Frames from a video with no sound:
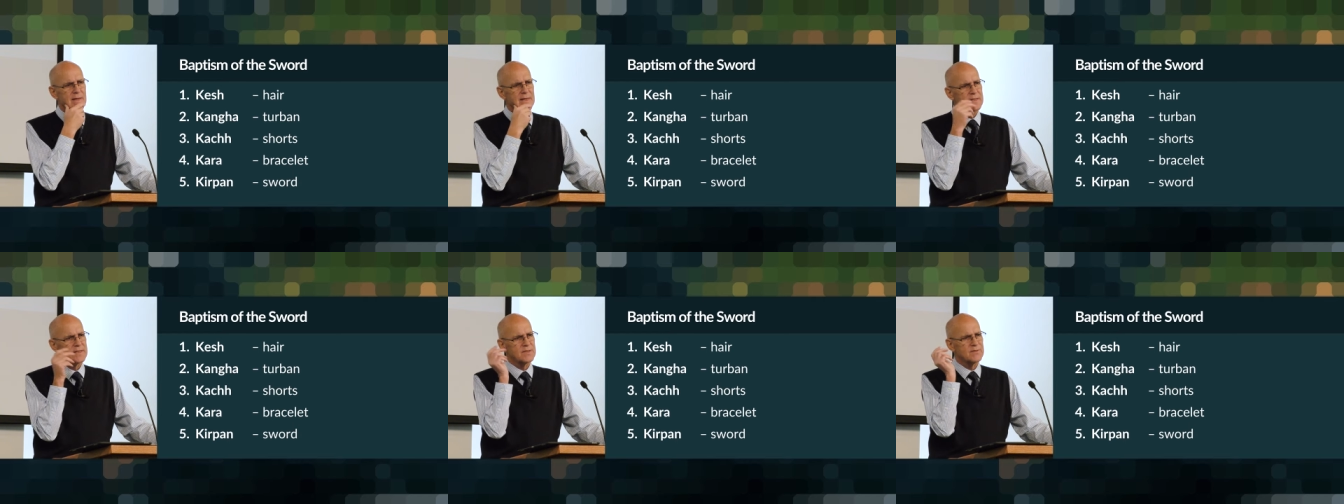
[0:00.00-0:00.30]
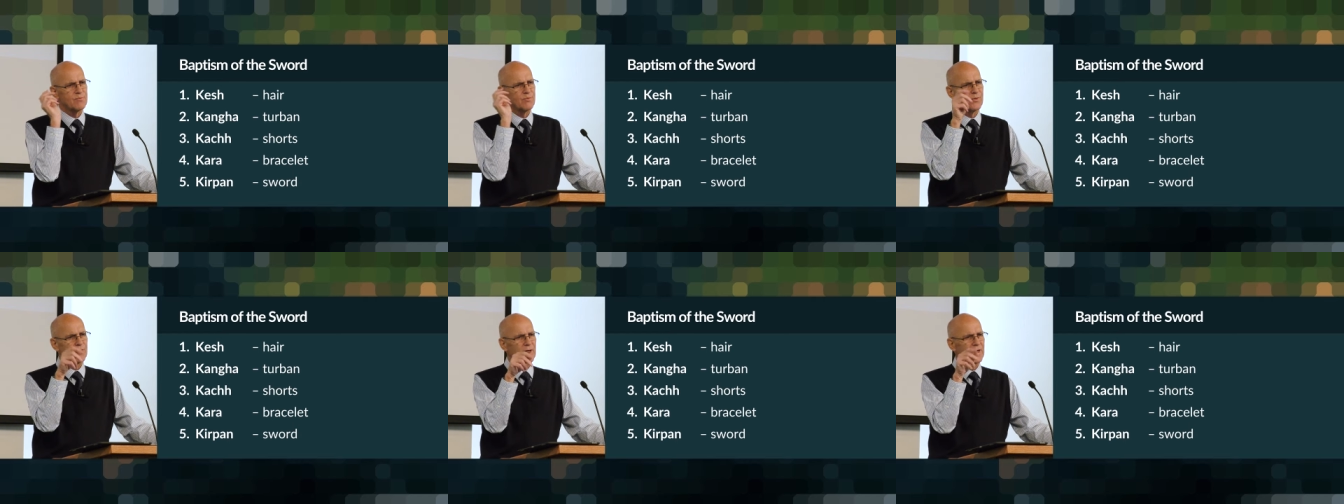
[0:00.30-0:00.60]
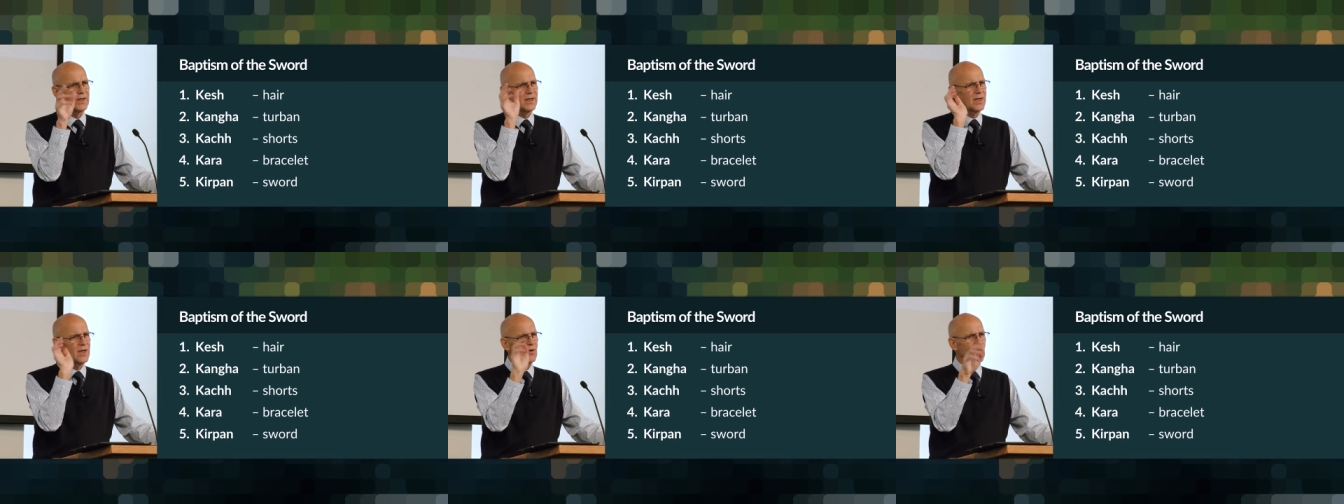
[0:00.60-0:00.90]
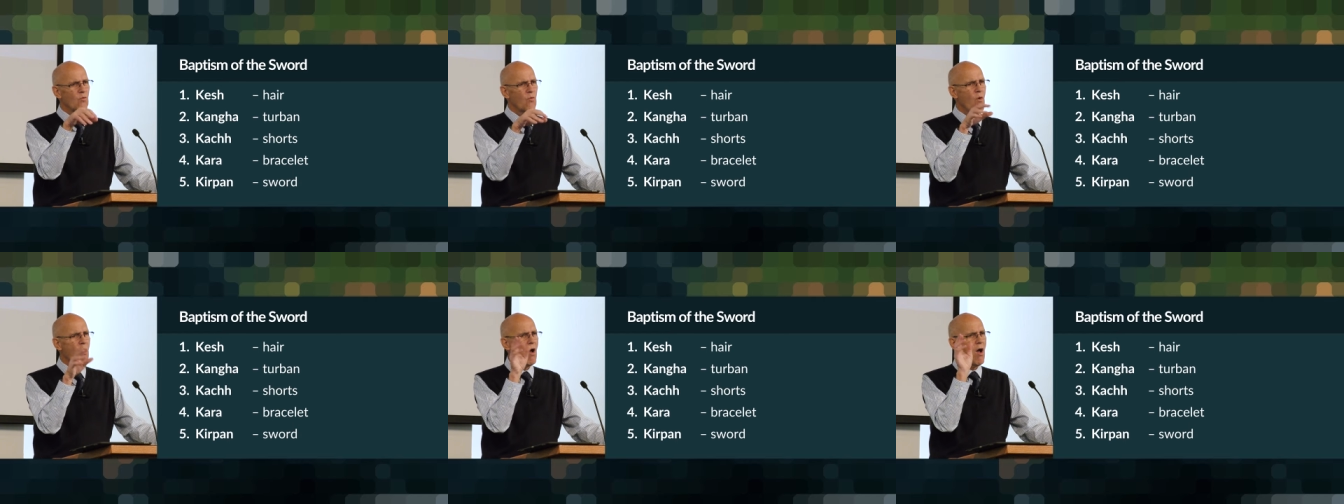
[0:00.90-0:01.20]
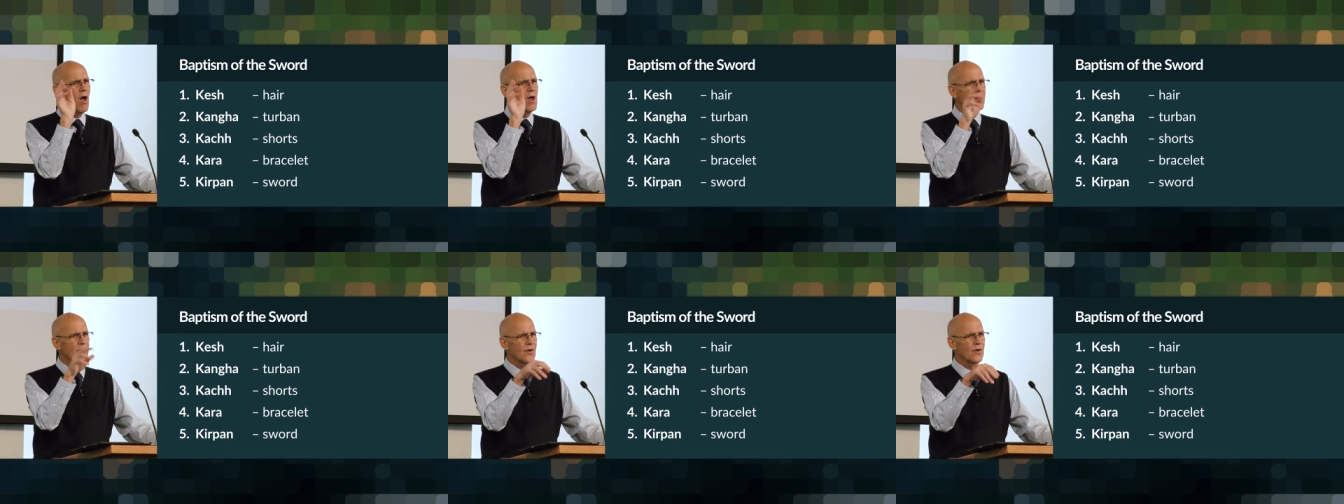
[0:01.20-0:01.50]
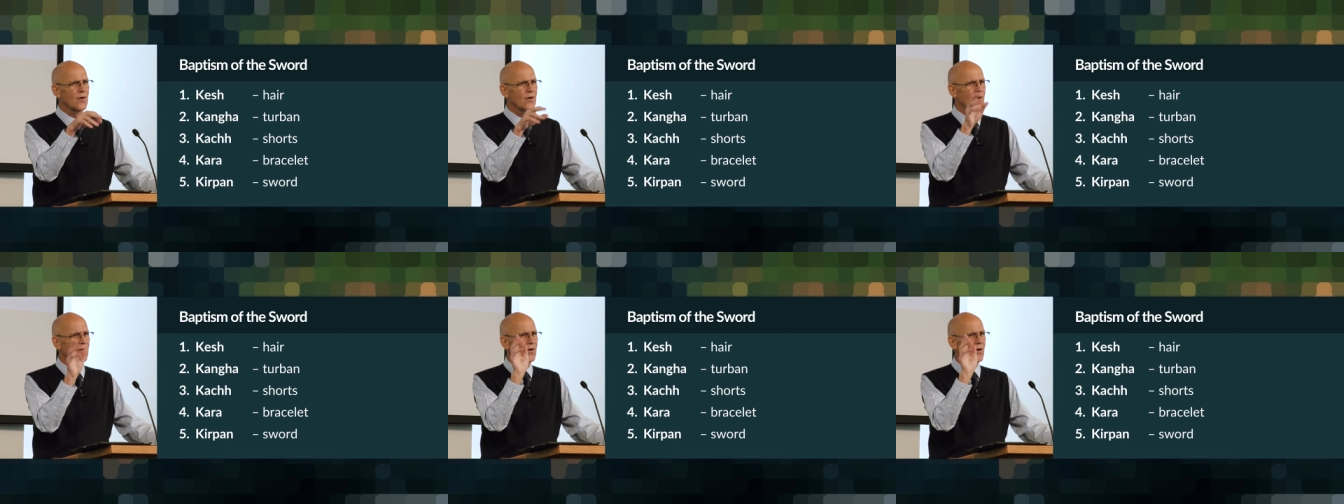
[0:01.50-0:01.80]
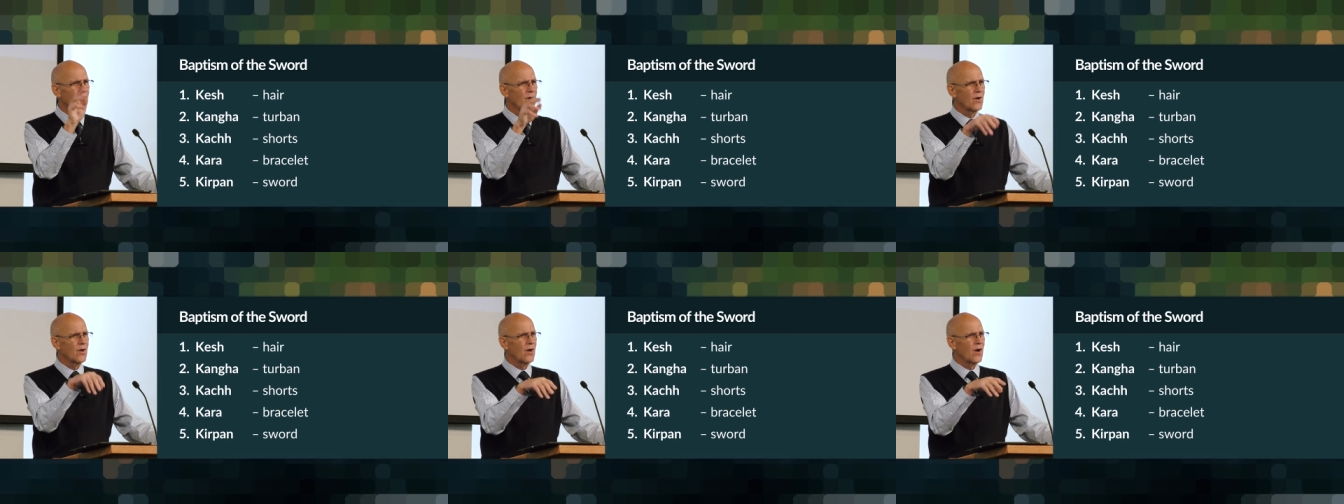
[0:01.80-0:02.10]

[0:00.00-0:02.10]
sprinkling water